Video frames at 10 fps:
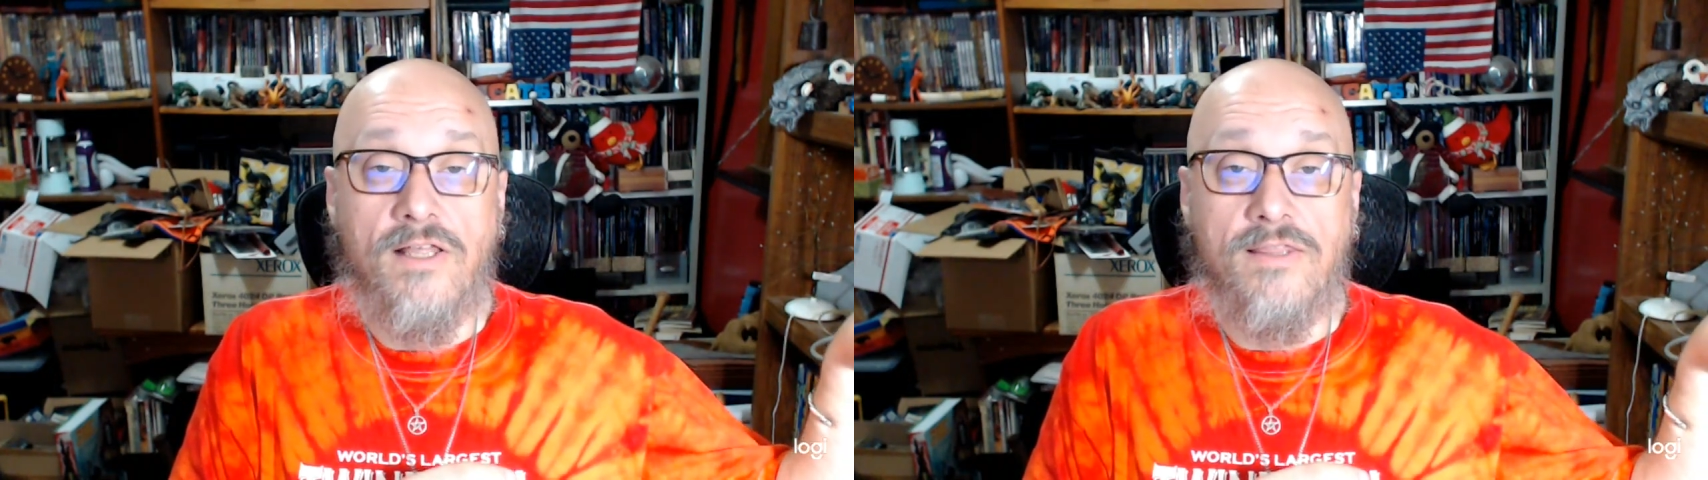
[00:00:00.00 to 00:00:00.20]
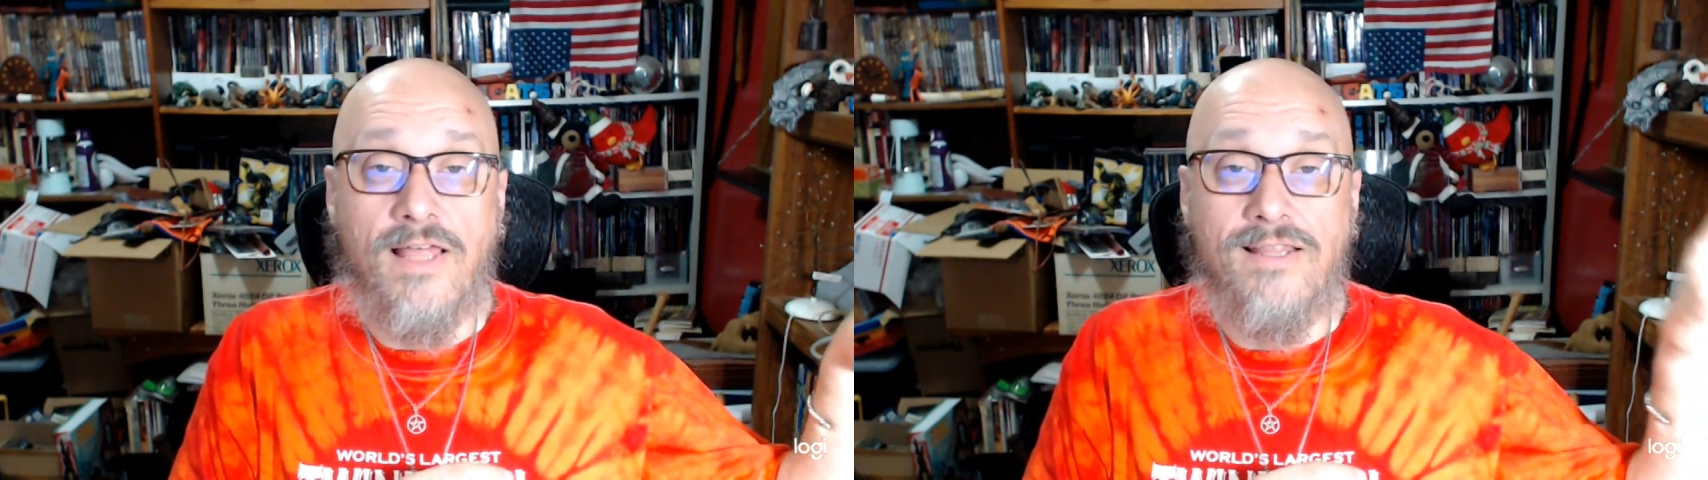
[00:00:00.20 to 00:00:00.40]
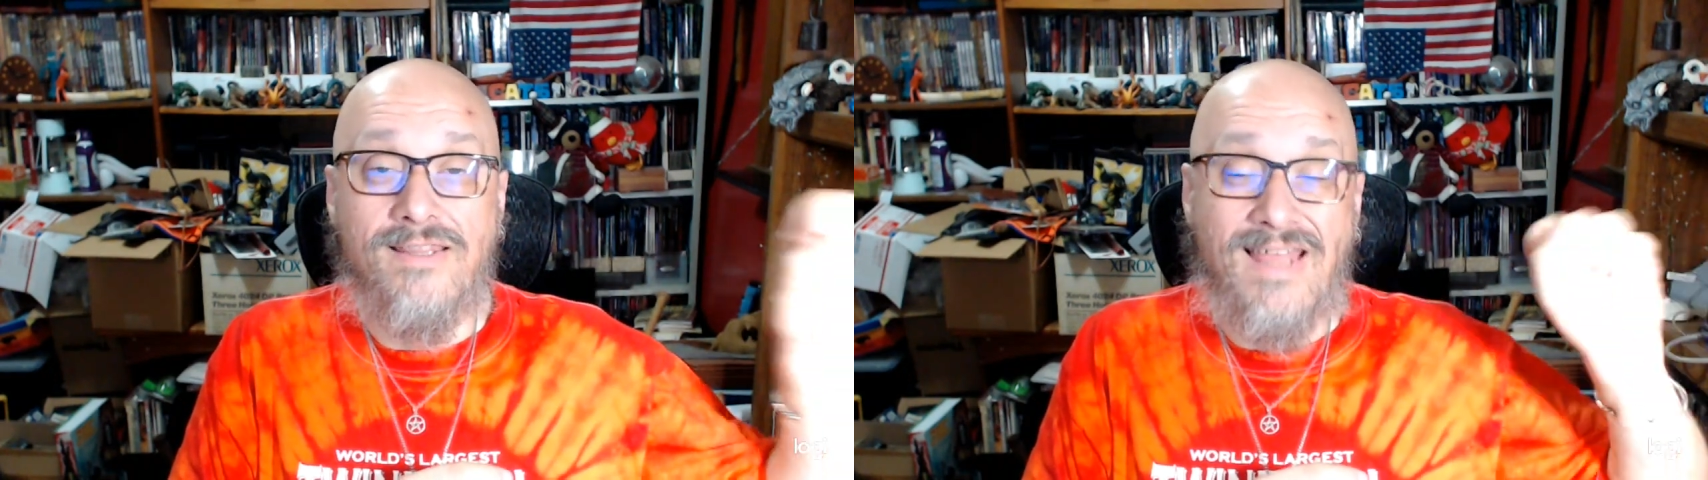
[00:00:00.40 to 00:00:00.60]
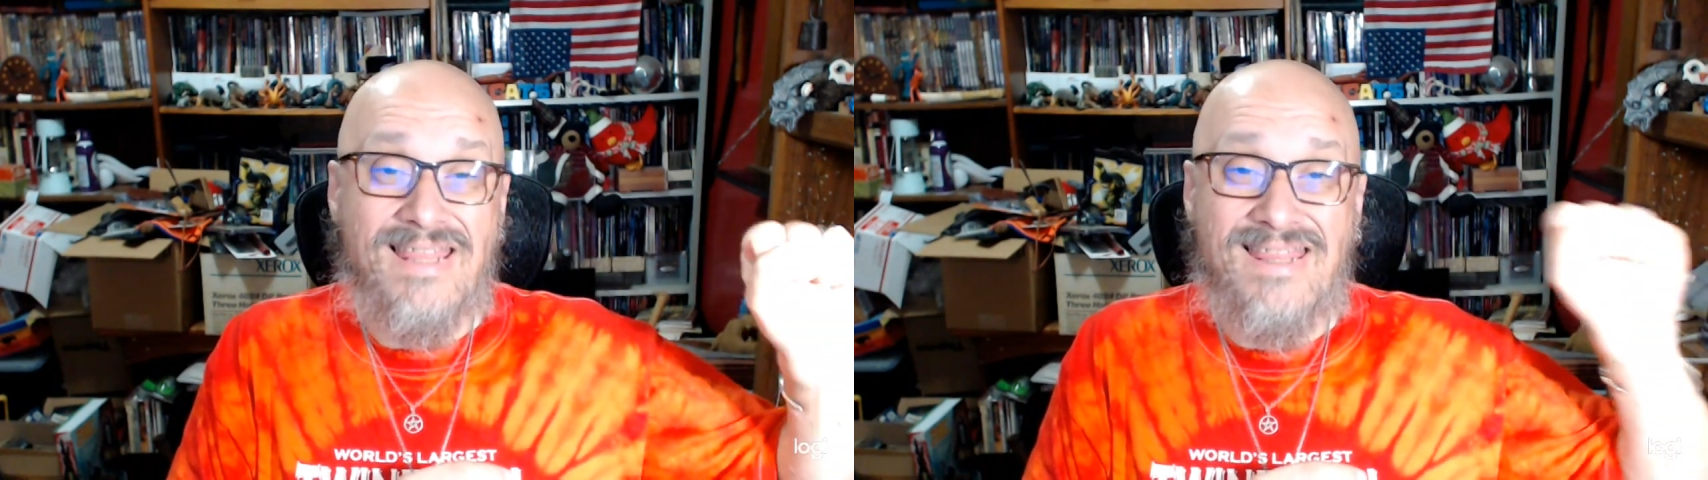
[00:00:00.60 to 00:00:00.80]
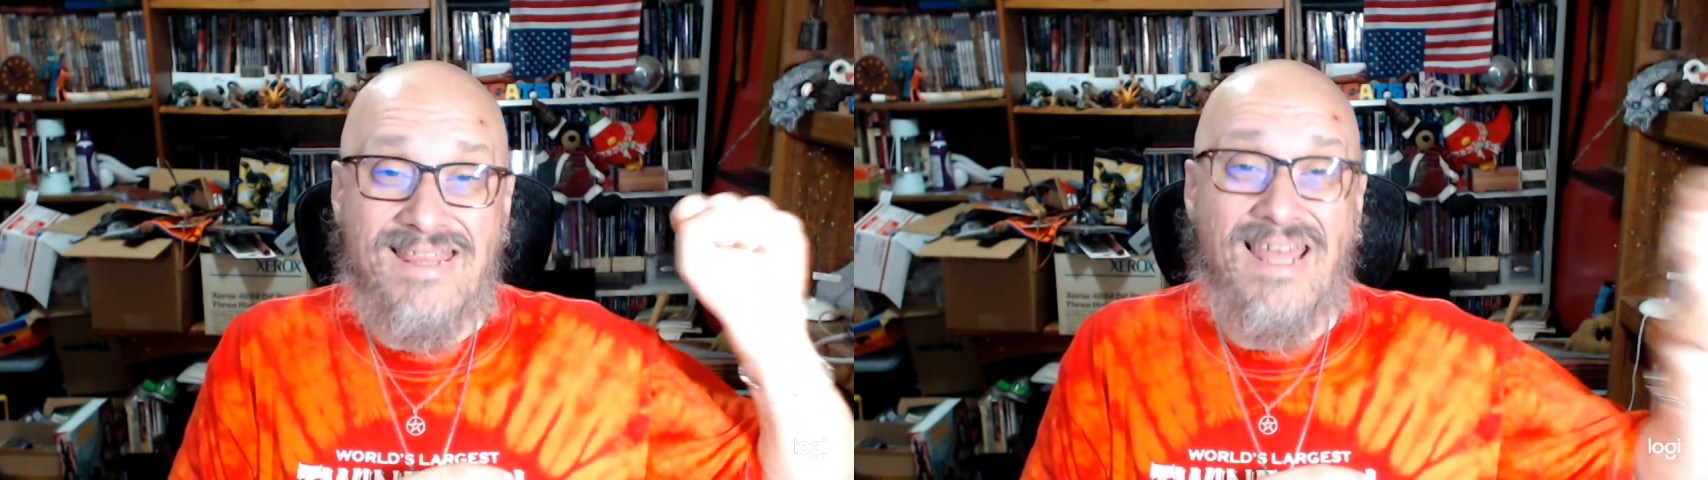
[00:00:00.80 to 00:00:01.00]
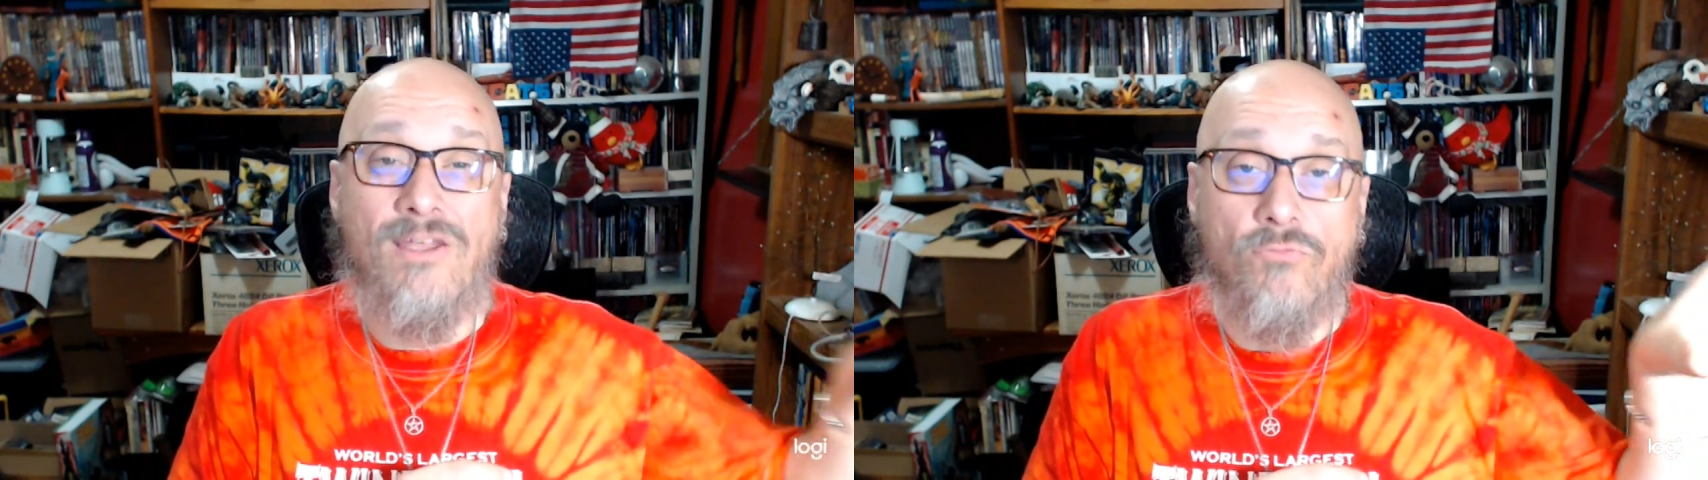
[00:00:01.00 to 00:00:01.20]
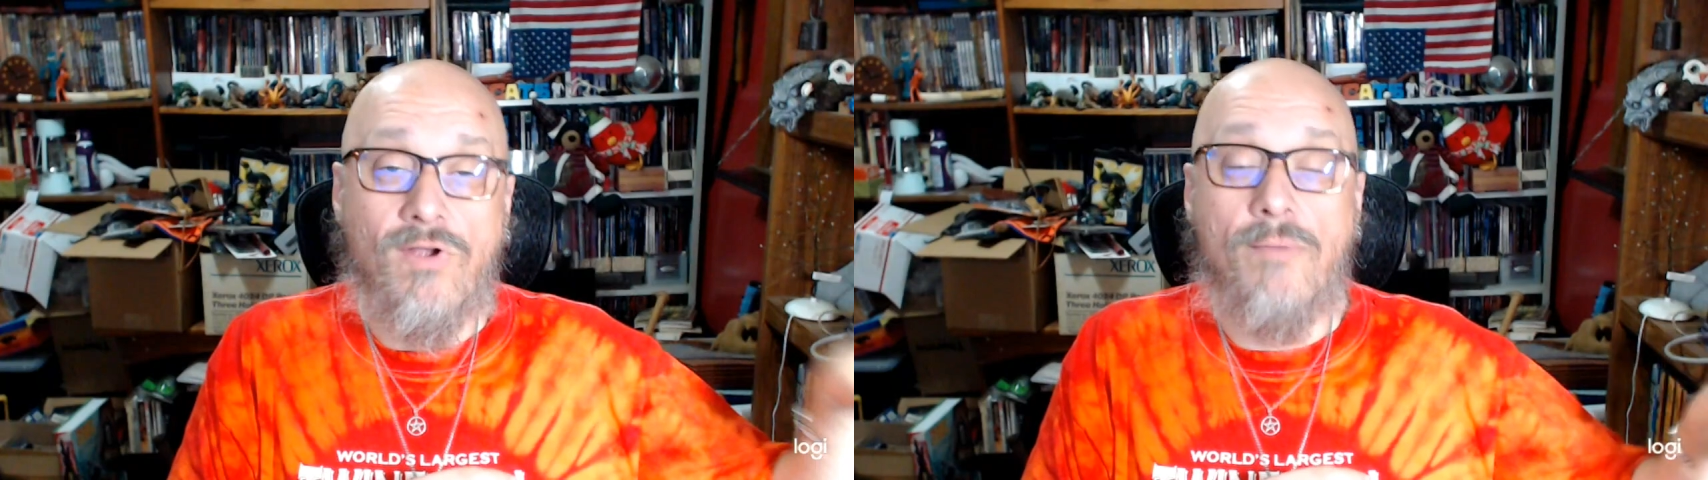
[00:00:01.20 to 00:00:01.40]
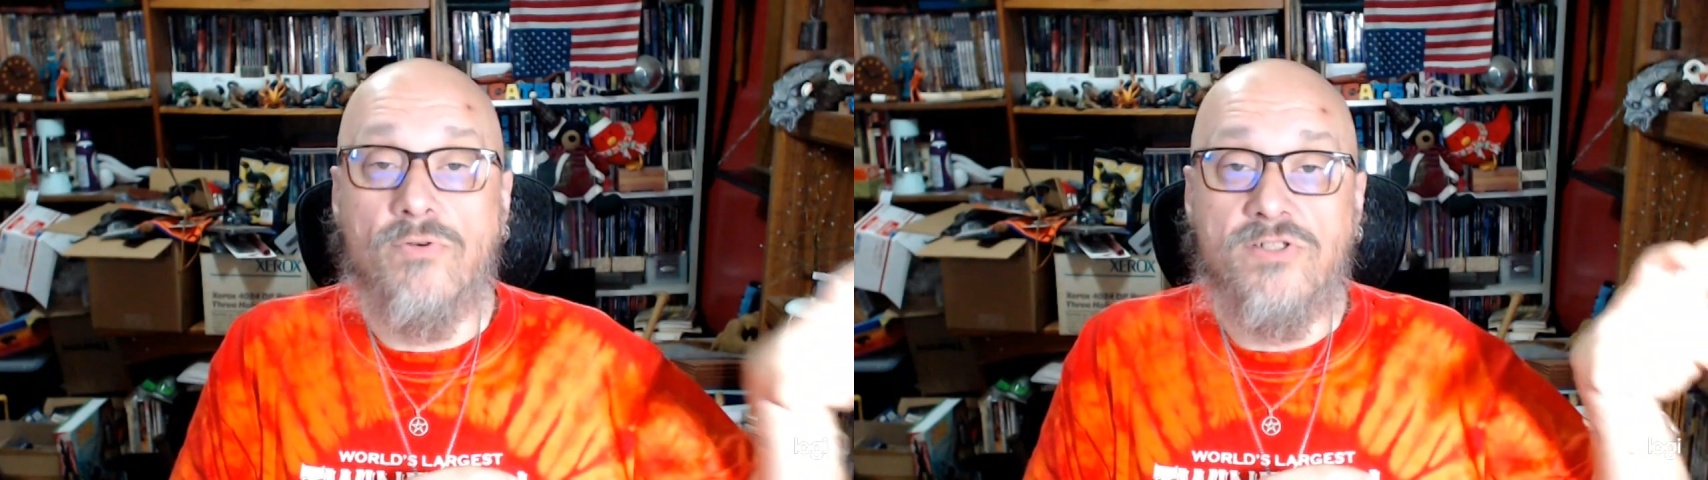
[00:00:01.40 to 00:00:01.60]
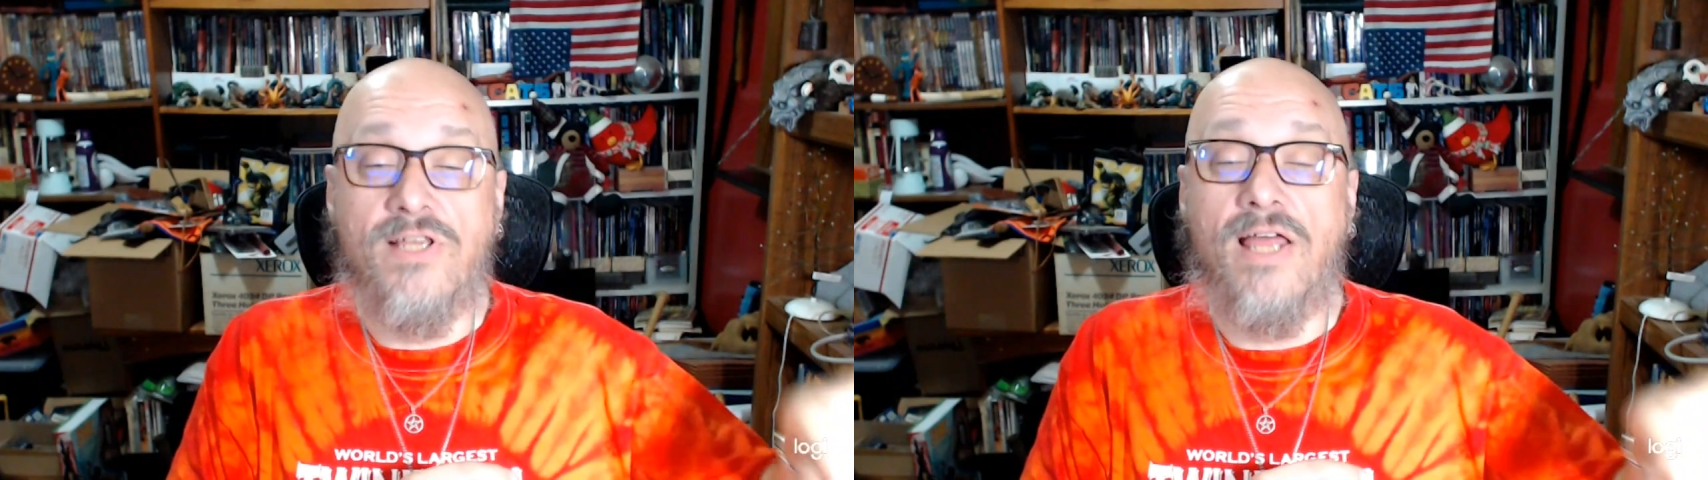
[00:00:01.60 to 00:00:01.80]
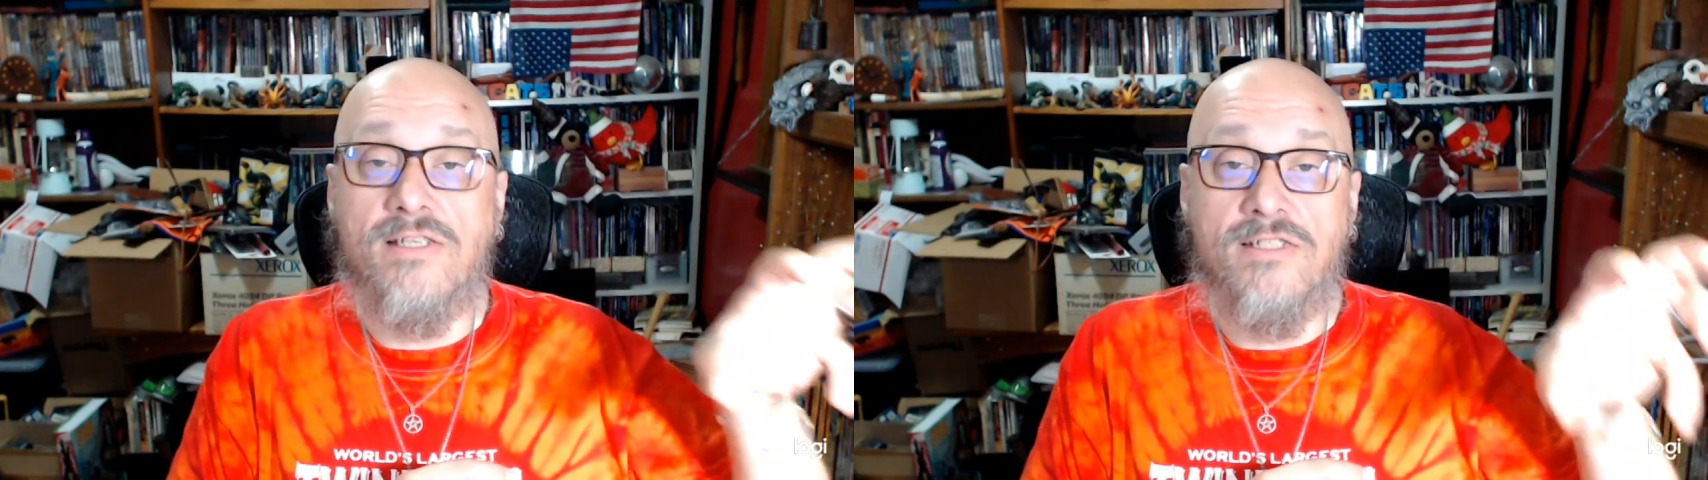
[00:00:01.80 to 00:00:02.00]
that they think represent